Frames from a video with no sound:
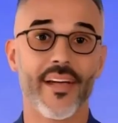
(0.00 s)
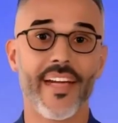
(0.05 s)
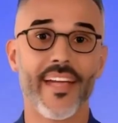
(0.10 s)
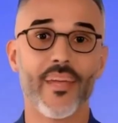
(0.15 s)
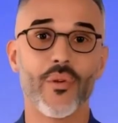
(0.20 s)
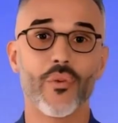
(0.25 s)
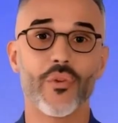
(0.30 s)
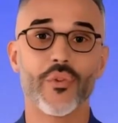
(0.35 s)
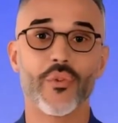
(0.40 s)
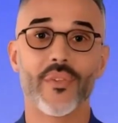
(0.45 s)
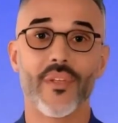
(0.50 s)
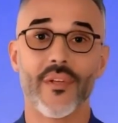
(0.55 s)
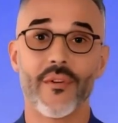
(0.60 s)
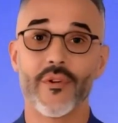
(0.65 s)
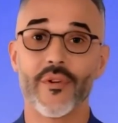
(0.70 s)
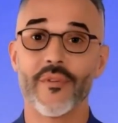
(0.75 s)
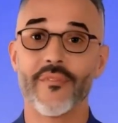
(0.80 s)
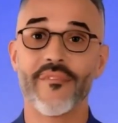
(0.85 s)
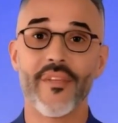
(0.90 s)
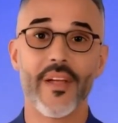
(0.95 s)
language with
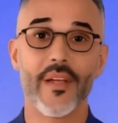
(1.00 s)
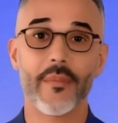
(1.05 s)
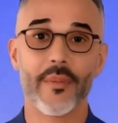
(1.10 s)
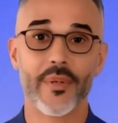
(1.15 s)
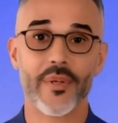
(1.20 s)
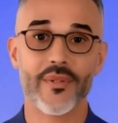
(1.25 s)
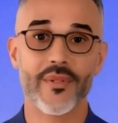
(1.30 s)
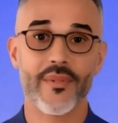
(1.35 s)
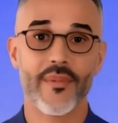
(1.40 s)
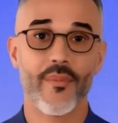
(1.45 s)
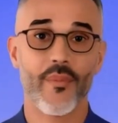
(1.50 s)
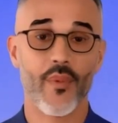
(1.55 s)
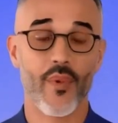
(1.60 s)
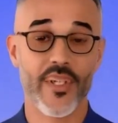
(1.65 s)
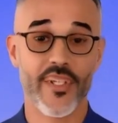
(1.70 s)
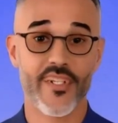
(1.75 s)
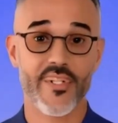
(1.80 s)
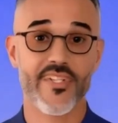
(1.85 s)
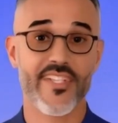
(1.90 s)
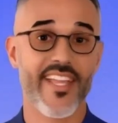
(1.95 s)
other developers,
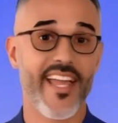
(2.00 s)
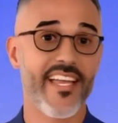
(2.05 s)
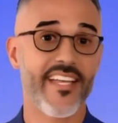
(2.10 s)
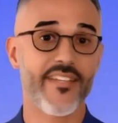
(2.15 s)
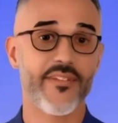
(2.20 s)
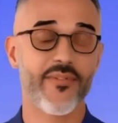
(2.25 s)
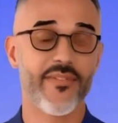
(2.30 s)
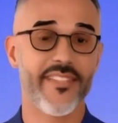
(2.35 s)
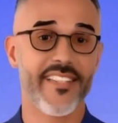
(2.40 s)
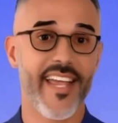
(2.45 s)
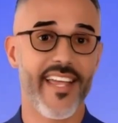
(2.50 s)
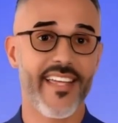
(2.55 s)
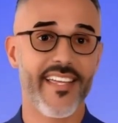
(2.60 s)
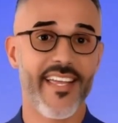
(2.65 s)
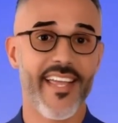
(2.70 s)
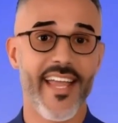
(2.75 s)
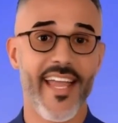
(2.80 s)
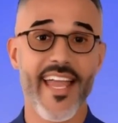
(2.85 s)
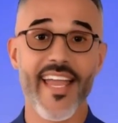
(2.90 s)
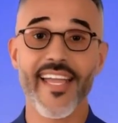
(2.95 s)
reduce technical debt,
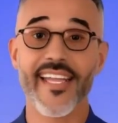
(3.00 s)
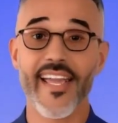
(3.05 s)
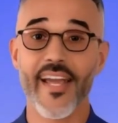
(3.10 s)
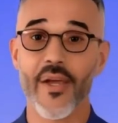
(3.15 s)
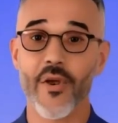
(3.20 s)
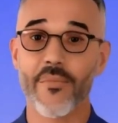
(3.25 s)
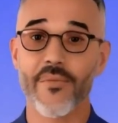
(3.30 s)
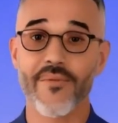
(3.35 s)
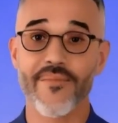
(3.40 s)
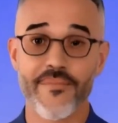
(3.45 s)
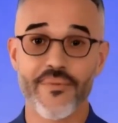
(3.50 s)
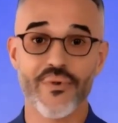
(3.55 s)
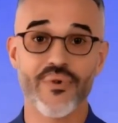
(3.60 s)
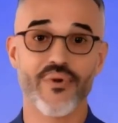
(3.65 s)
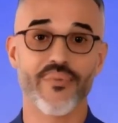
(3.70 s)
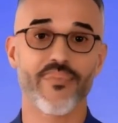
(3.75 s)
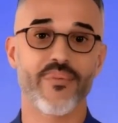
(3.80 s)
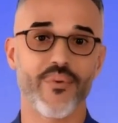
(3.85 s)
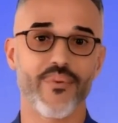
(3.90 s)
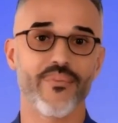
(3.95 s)
and help
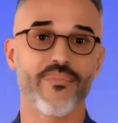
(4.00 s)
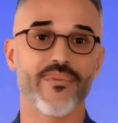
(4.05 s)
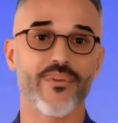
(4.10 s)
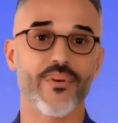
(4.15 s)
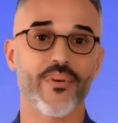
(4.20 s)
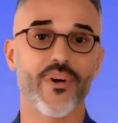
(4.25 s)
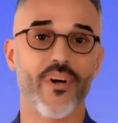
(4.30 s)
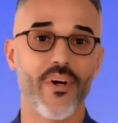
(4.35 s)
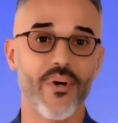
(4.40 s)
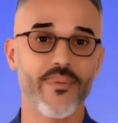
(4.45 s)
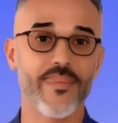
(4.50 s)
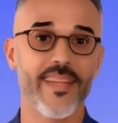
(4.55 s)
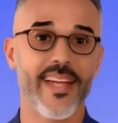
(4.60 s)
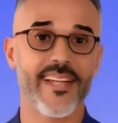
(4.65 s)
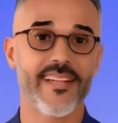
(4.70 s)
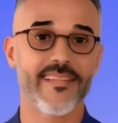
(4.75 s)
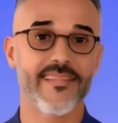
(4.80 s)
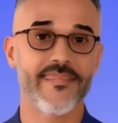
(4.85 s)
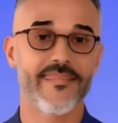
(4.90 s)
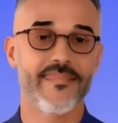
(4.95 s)
future-proof your
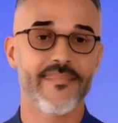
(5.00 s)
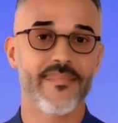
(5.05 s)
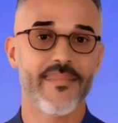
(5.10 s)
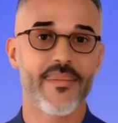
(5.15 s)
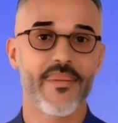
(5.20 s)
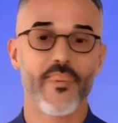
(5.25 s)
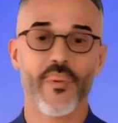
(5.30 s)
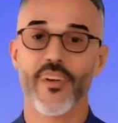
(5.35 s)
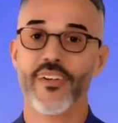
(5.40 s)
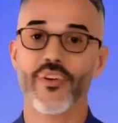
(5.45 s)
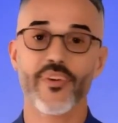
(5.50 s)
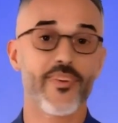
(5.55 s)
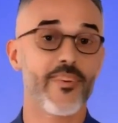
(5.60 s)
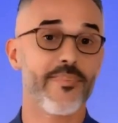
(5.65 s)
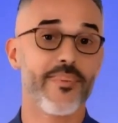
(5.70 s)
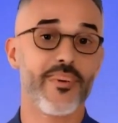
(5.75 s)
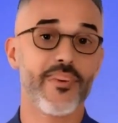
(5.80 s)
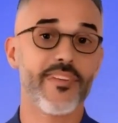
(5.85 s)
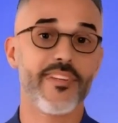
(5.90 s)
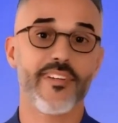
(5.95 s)
codebase. Whether you're
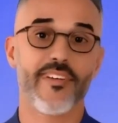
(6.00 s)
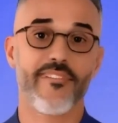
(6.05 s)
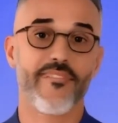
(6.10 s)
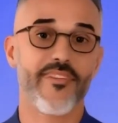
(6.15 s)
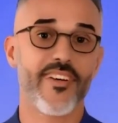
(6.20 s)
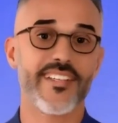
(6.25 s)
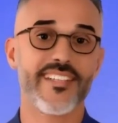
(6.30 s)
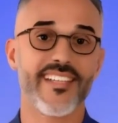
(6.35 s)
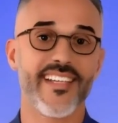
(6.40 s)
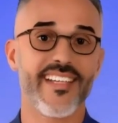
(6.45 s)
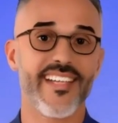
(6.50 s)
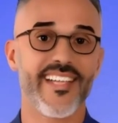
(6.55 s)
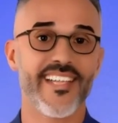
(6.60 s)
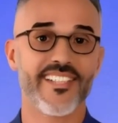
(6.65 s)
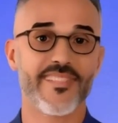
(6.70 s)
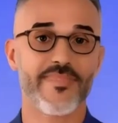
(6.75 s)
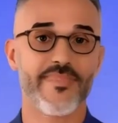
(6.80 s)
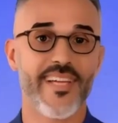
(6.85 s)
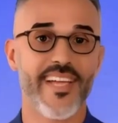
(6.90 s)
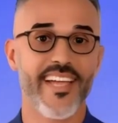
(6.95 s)
building a front-end
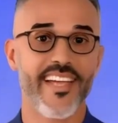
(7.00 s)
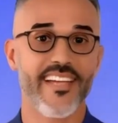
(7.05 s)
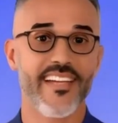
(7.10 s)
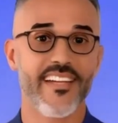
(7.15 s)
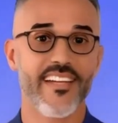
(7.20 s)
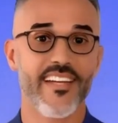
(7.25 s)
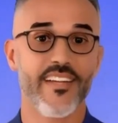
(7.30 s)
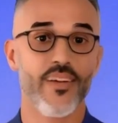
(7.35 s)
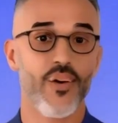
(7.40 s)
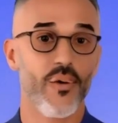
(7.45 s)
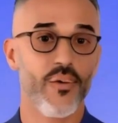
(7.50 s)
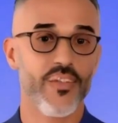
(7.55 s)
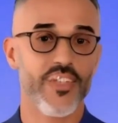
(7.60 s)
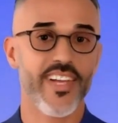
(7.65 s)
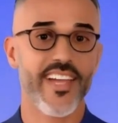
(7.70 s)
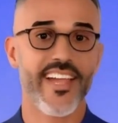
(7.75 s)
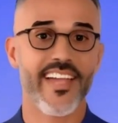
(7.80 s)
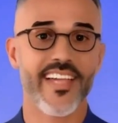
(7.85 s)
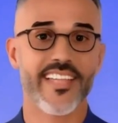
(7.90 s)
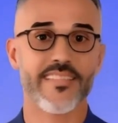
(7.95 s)
SPA, a
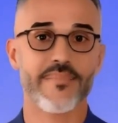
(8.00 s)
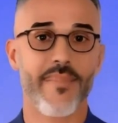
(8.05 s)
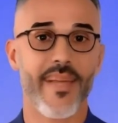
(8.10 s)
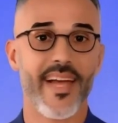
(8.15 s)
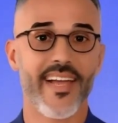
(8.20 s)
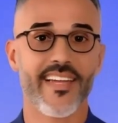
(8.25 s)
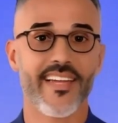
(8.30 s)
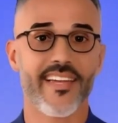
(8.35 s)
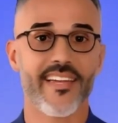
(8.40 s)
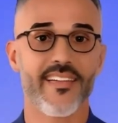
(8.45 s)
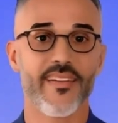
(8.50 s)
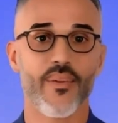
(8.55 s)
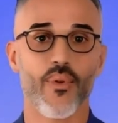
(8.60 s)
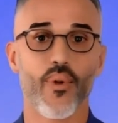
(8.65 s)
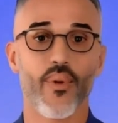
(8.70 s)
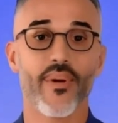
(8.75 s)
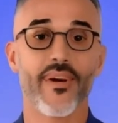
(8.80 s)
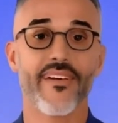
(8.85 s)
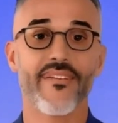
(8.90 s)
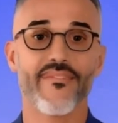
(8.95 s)
Node.js backend,
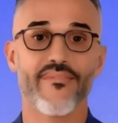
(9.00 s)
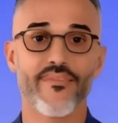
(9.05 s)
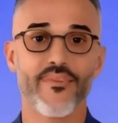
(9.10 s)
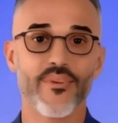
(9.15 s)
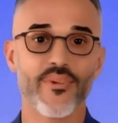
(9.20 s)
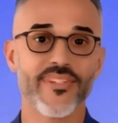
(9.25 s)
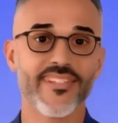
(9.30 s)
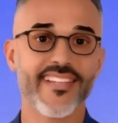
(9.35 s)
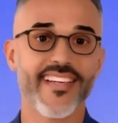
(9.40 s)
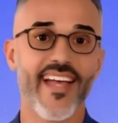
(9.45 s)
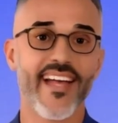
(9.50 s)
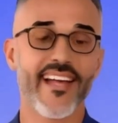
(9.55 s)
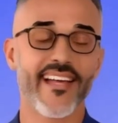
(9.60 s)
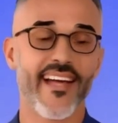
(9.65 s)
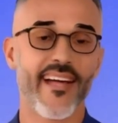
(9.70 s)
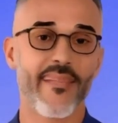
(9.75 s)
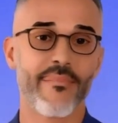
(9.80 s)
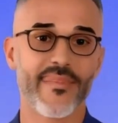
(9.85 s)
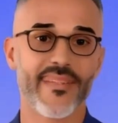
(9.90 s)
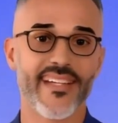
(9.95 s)
or a
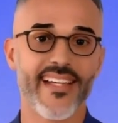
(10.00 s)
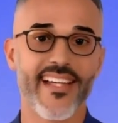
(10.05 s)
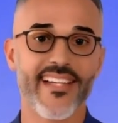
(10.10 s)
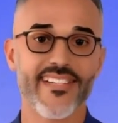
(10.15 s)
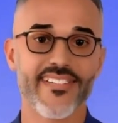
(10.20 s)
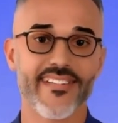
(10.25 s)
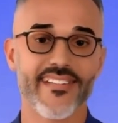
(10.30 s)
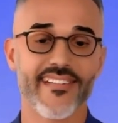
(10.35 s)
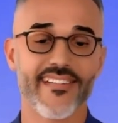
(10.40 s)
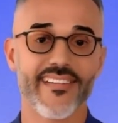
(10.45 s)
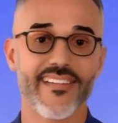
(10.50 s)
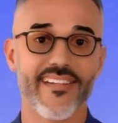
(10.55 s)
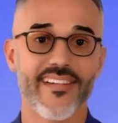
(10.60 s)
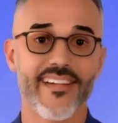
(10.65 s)
full-stack application,